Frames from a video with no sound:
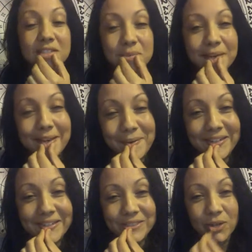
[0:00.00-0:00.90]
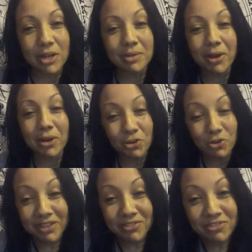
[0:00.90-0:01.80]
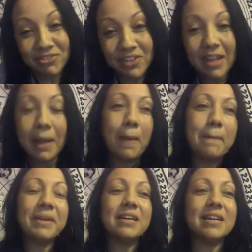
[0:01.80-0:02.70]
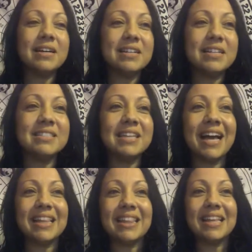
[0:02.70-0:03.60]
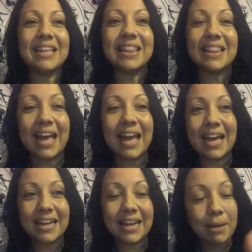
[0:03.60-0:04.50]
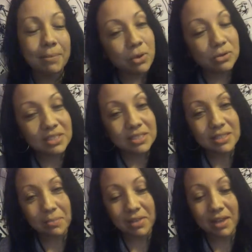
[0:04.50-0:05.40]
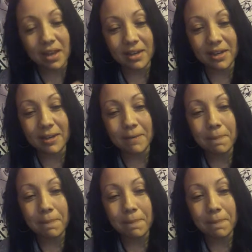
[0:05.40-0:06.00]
week I wanted to talk about grief because I think that, and I posted something on it,